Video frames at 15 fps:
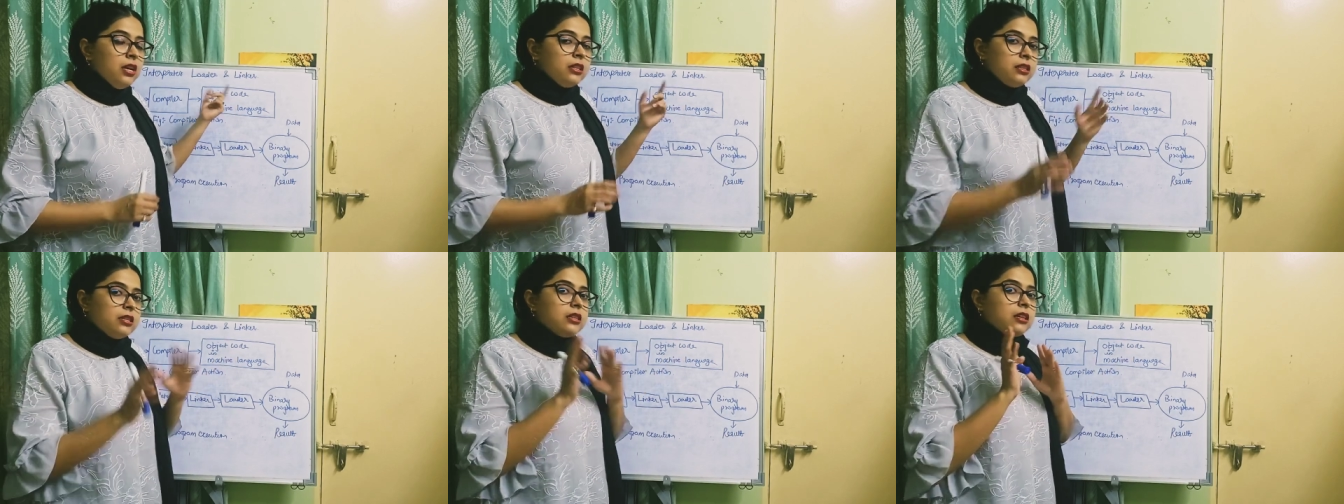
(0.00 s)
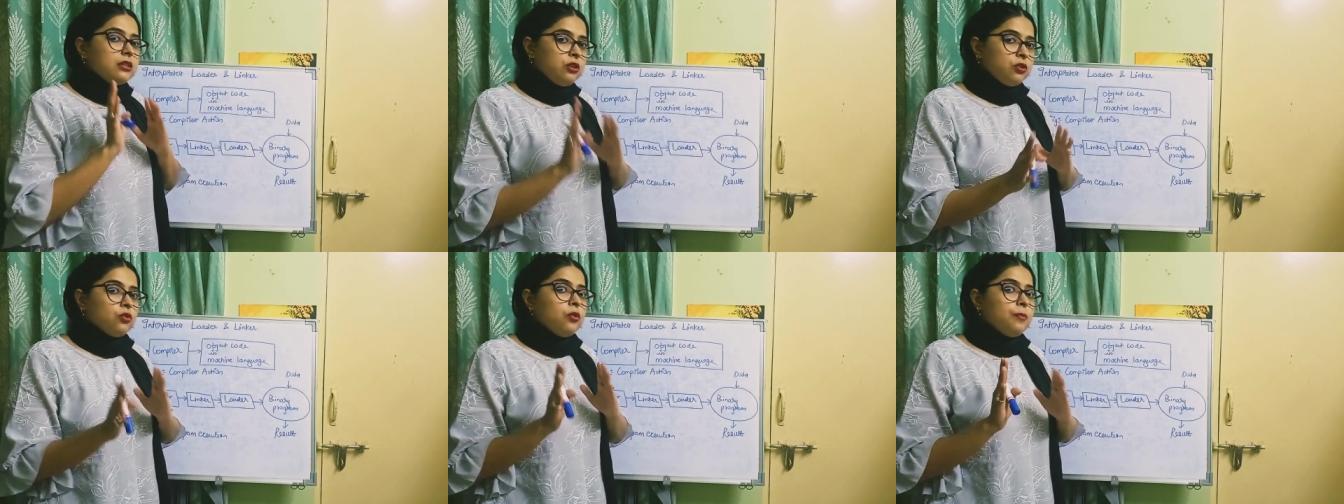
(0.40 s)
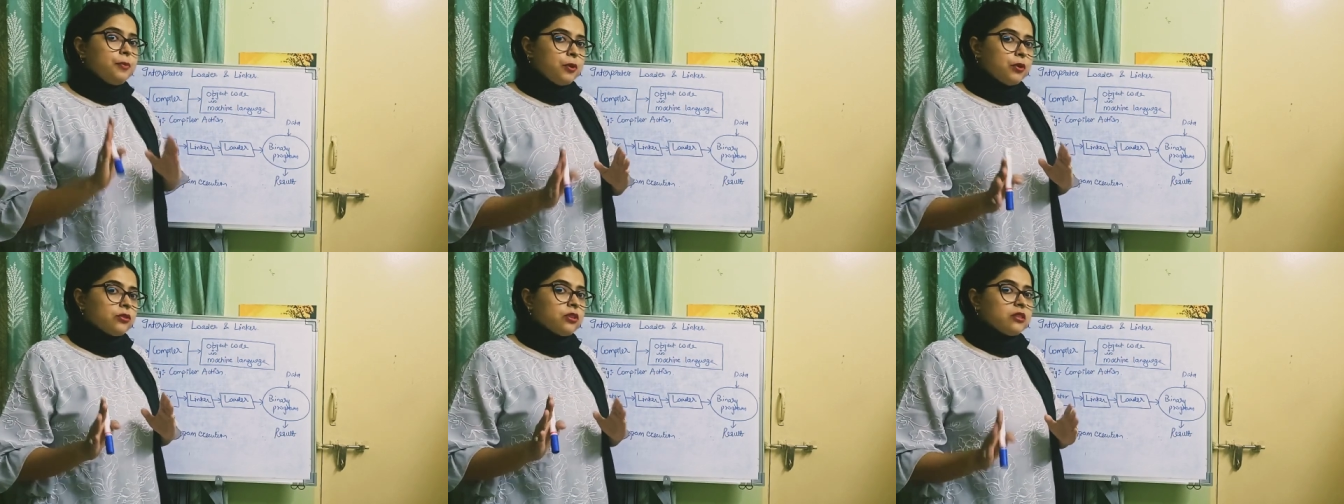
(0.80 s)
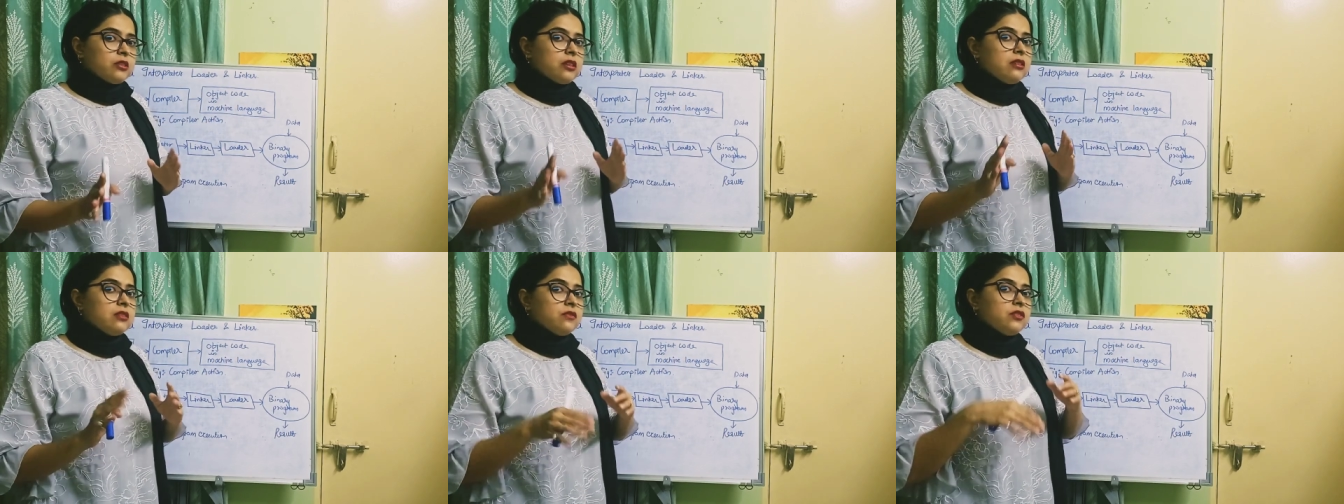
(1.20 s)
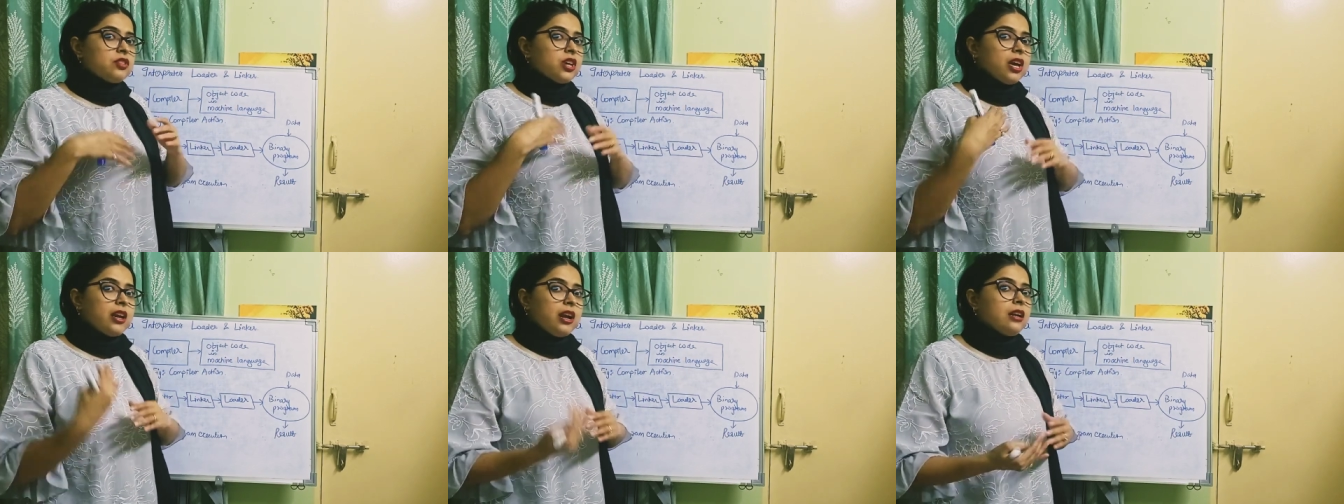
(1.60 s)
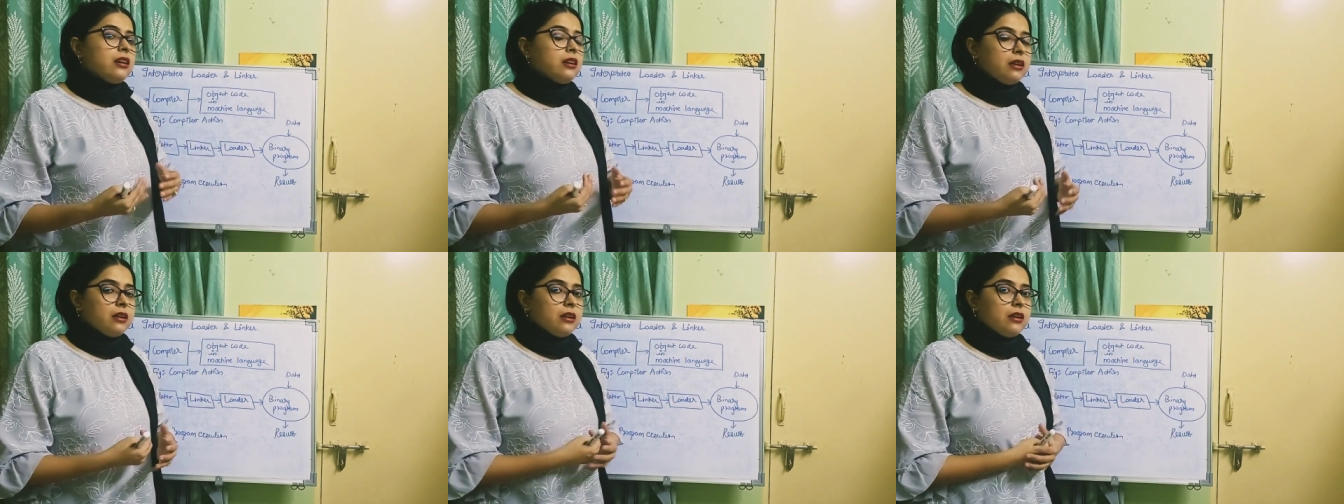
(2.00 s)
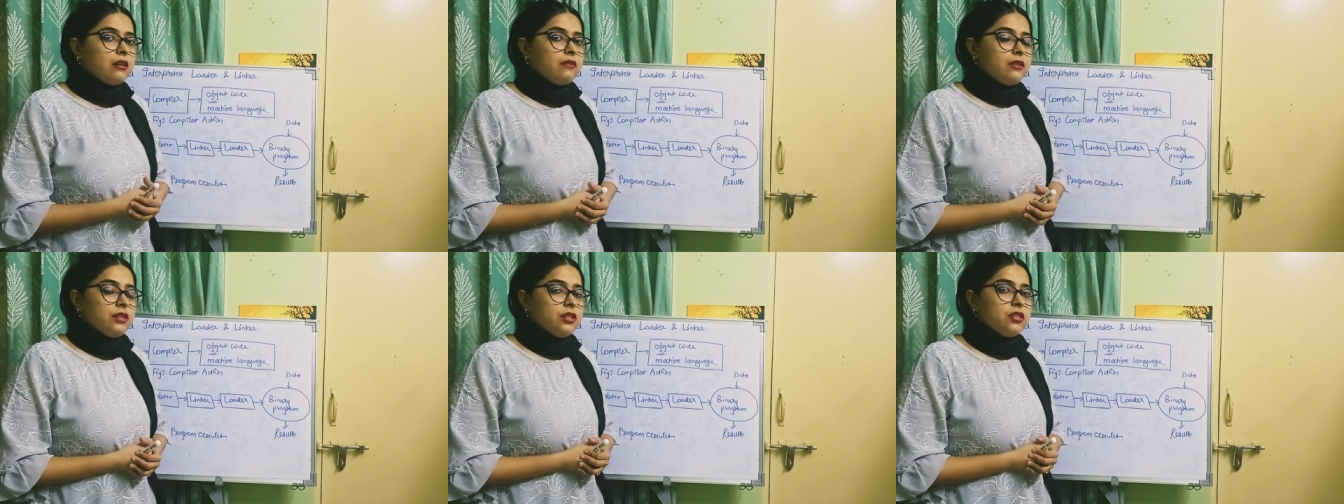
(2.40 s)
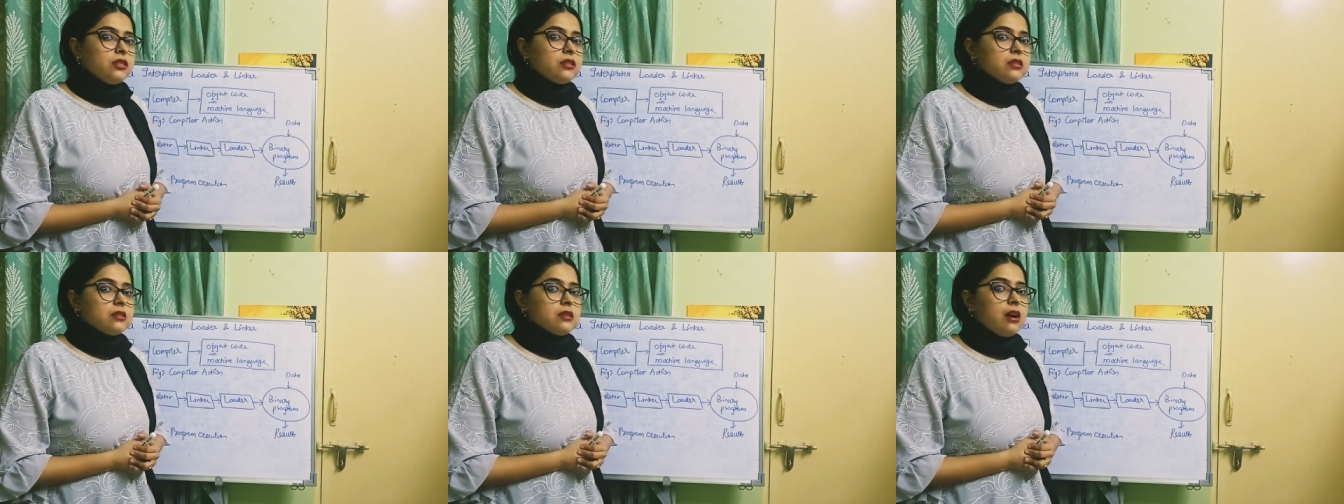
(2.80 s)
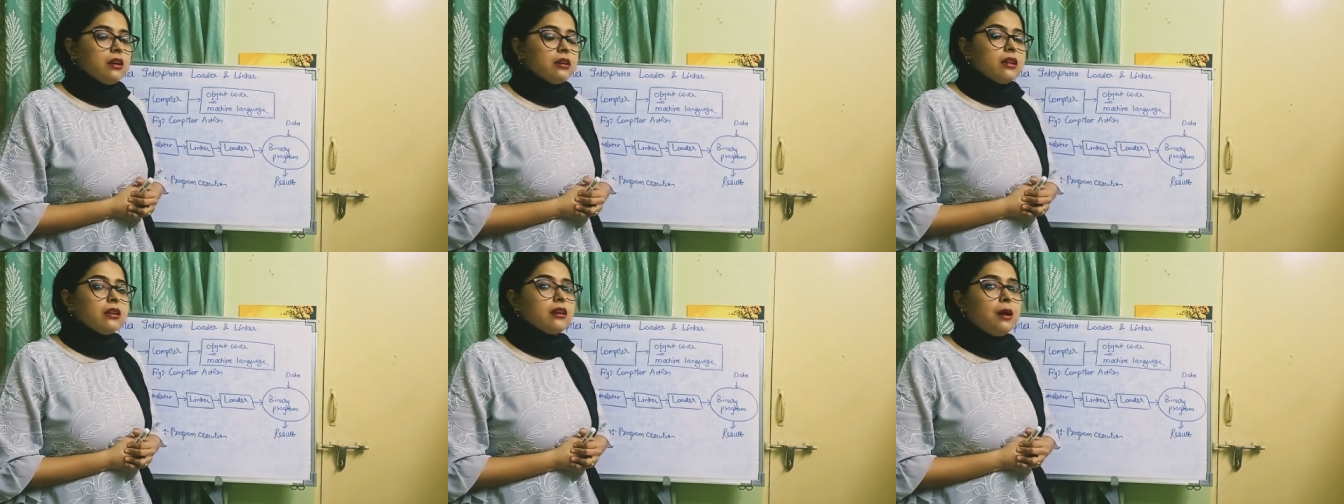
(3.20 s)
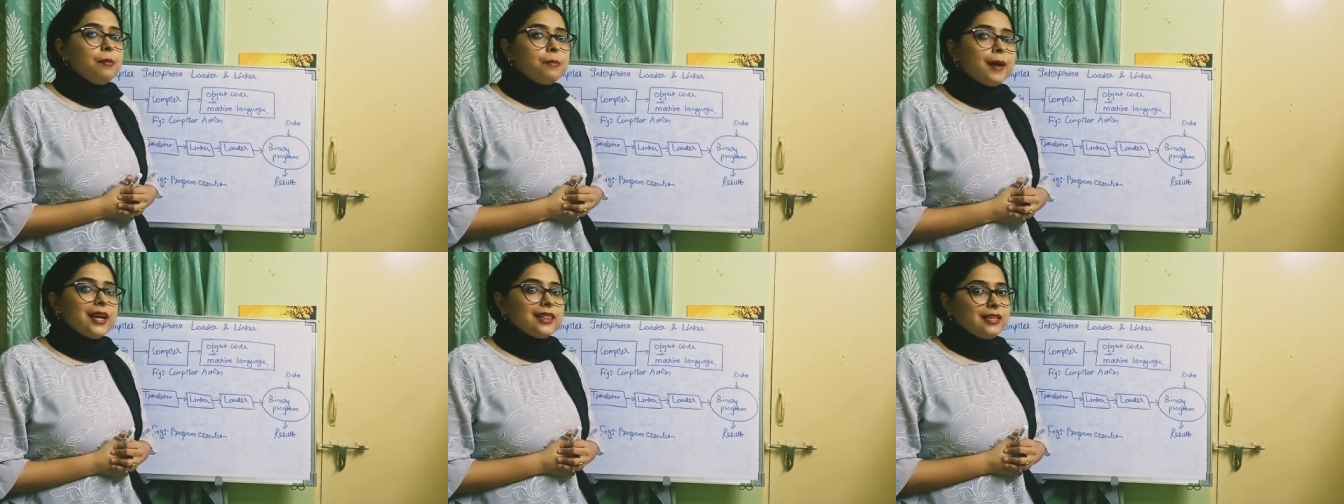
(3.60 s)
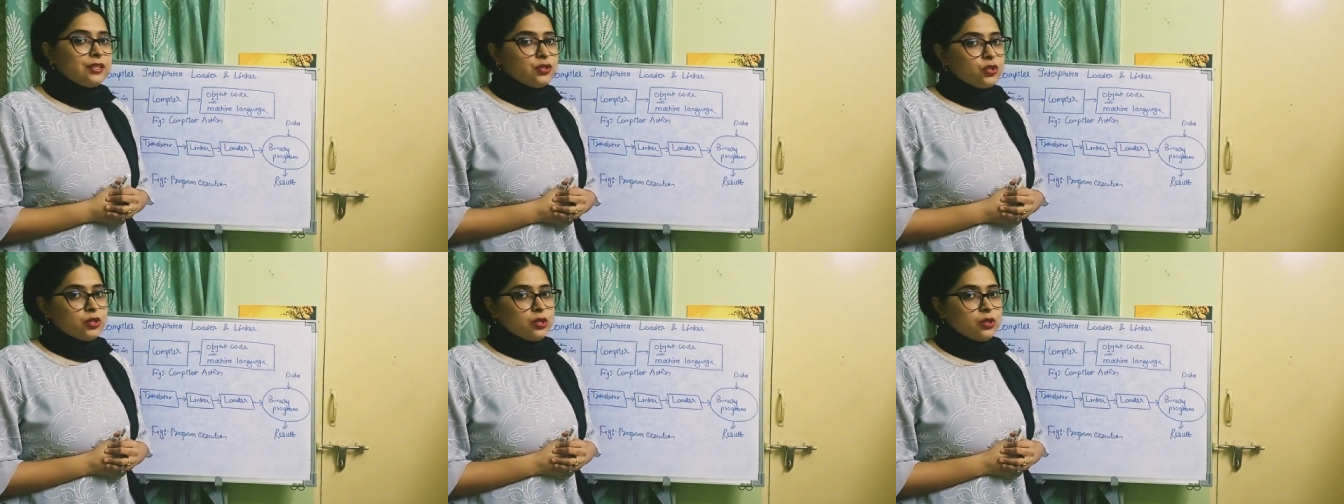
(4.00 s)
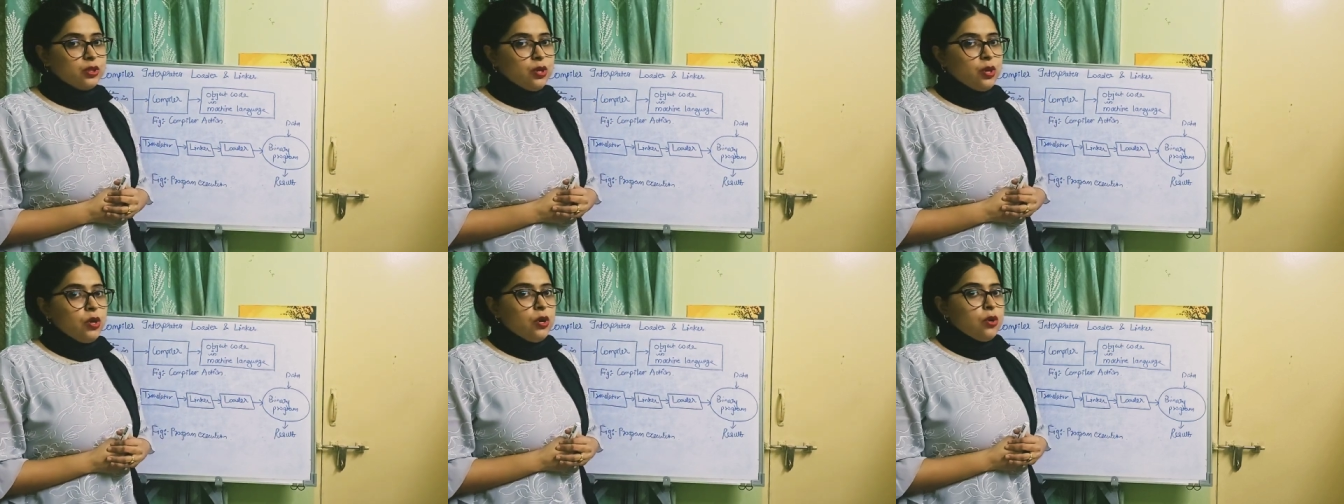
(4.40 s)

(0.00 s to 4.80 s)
These are the two processes which is under compilation.